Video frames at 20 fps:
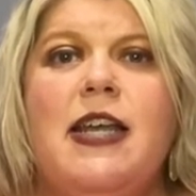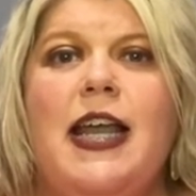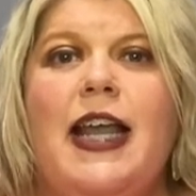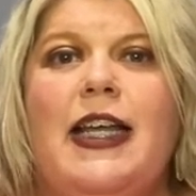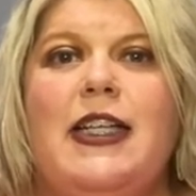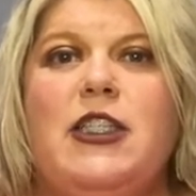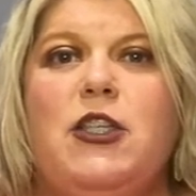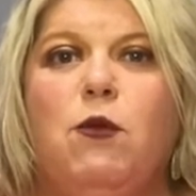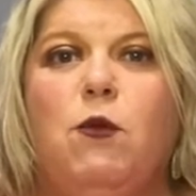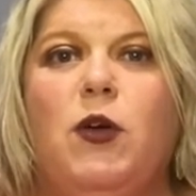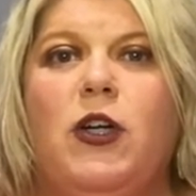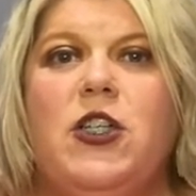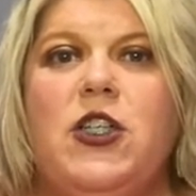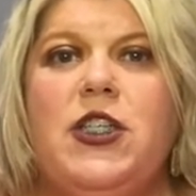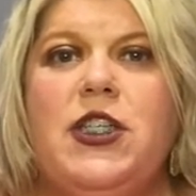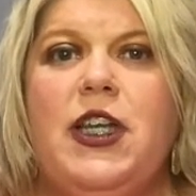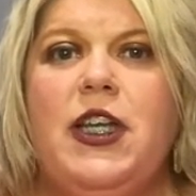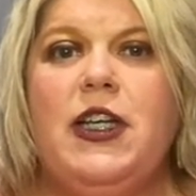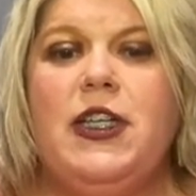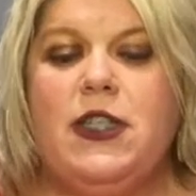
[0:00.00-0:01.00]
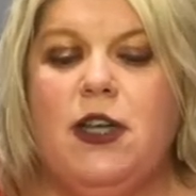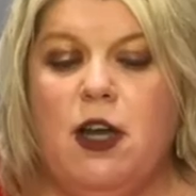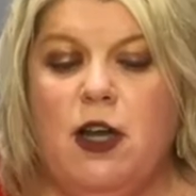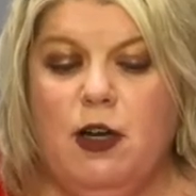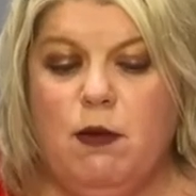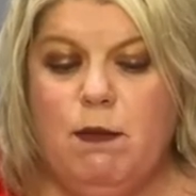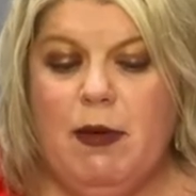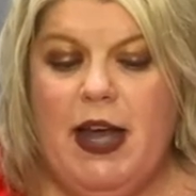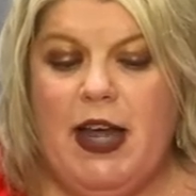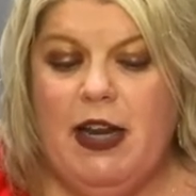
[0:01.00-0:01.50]
And so we're just going to talk
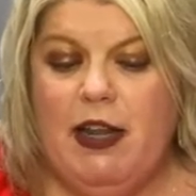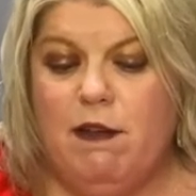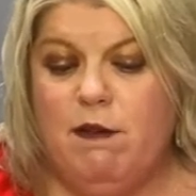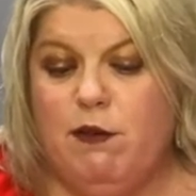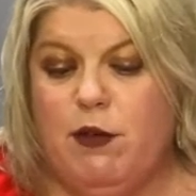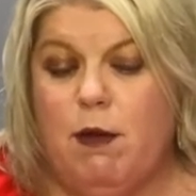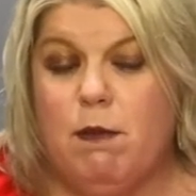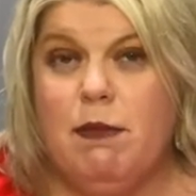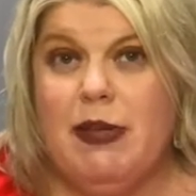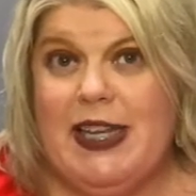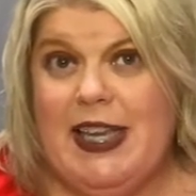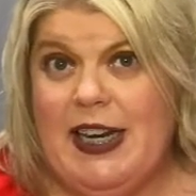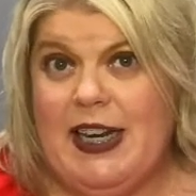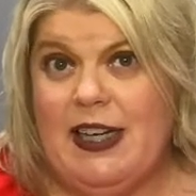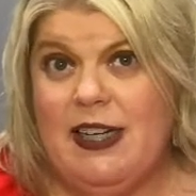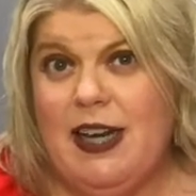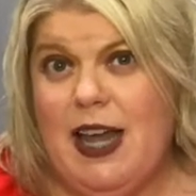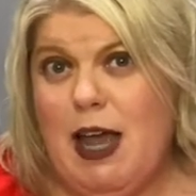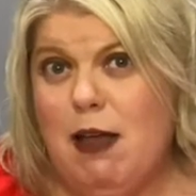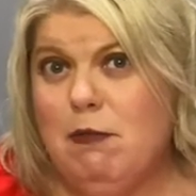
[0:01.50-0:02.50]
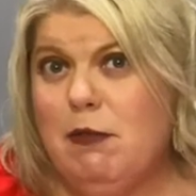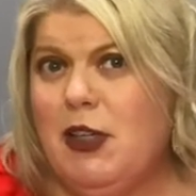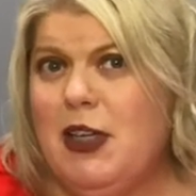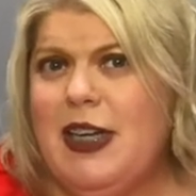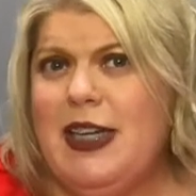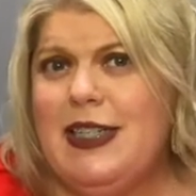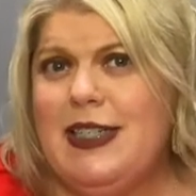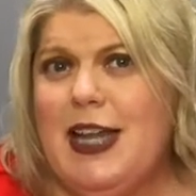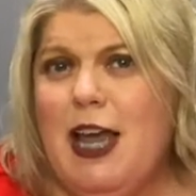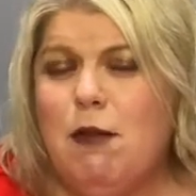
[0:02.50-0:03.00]
about it from beginning. I'm
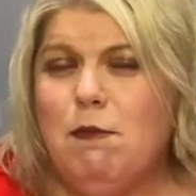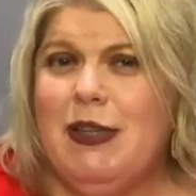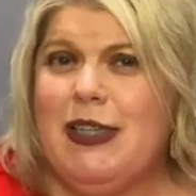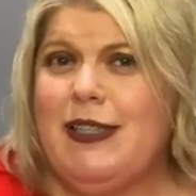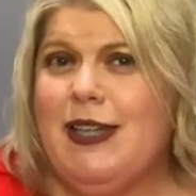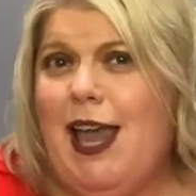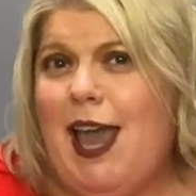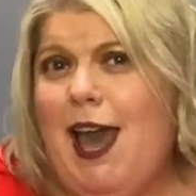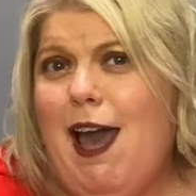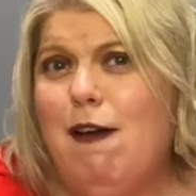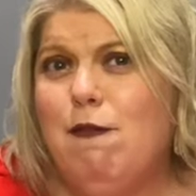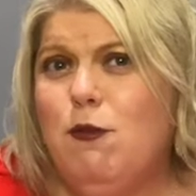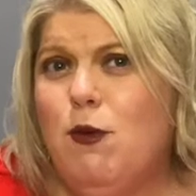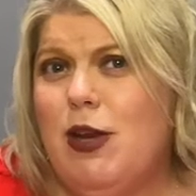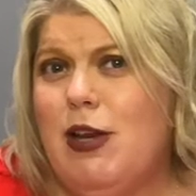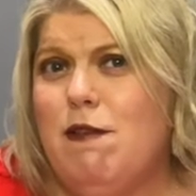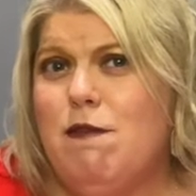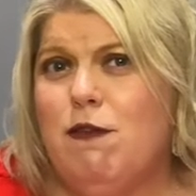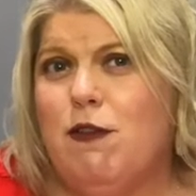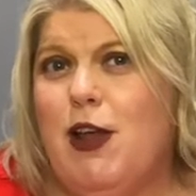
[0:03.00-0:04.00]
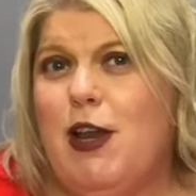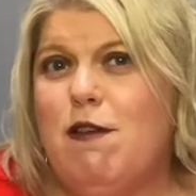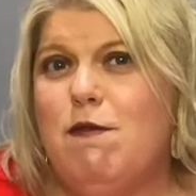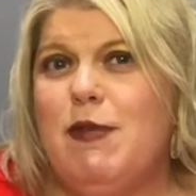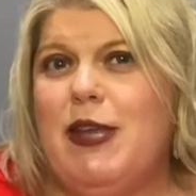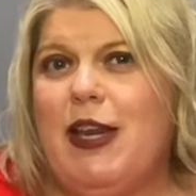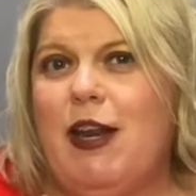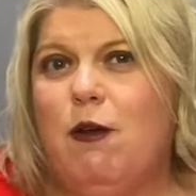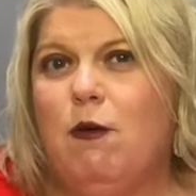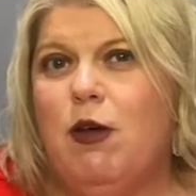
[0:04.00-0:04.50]
looking down because I have one in front of
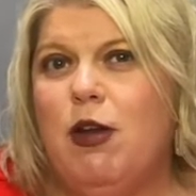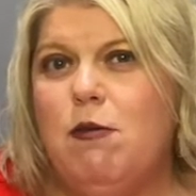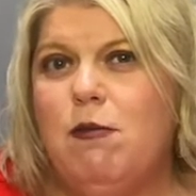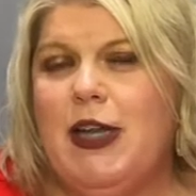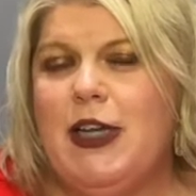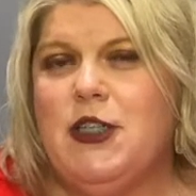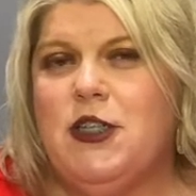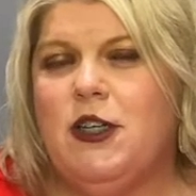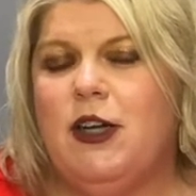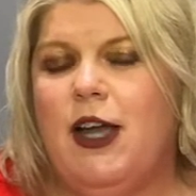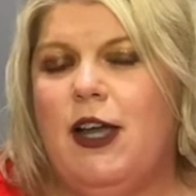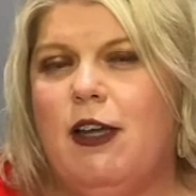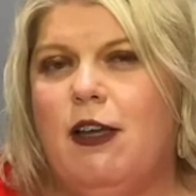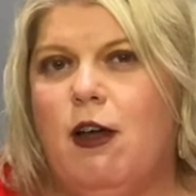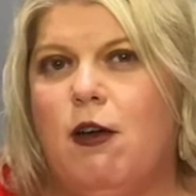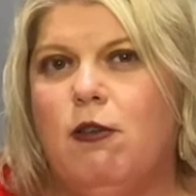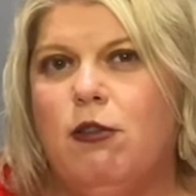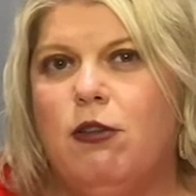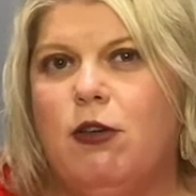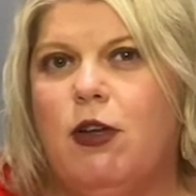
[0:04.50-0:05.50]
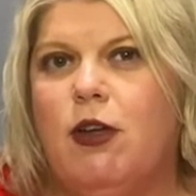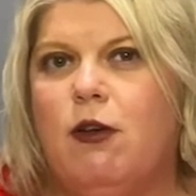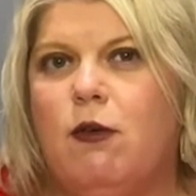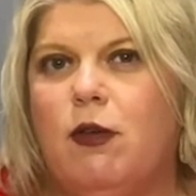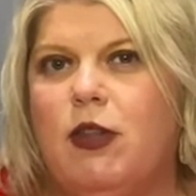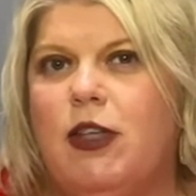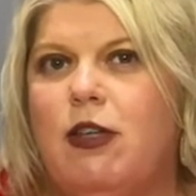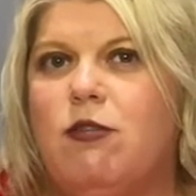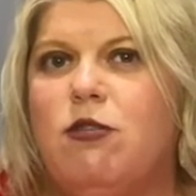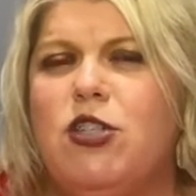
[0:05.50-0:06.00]
me and I want to make sure I go through it
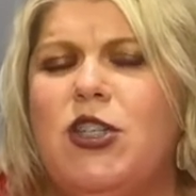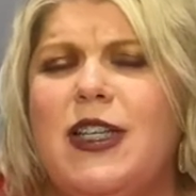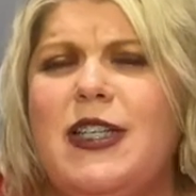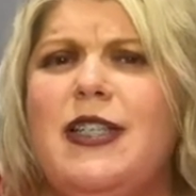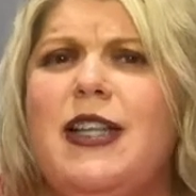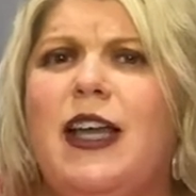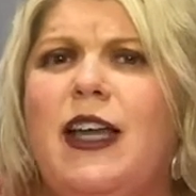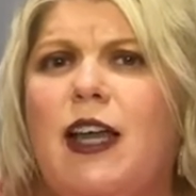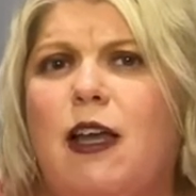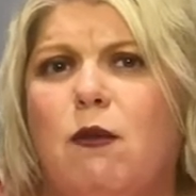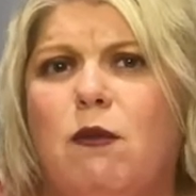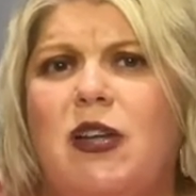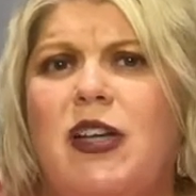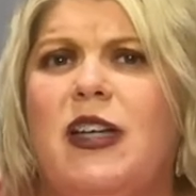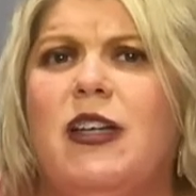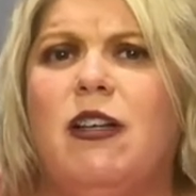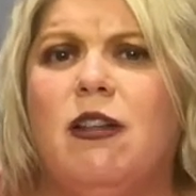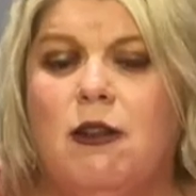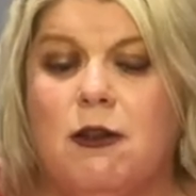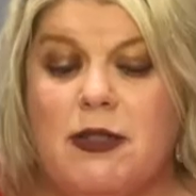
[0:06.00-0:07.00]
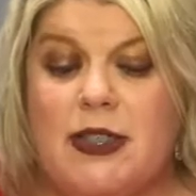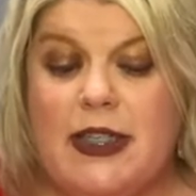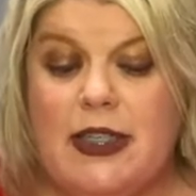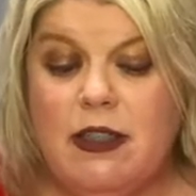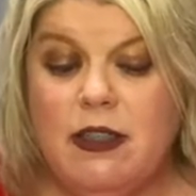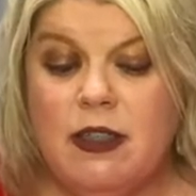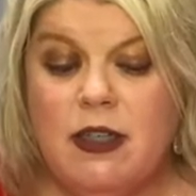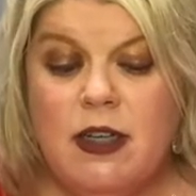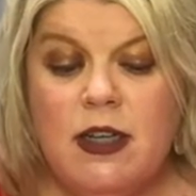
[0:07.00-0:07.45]
with you just like I would in closing.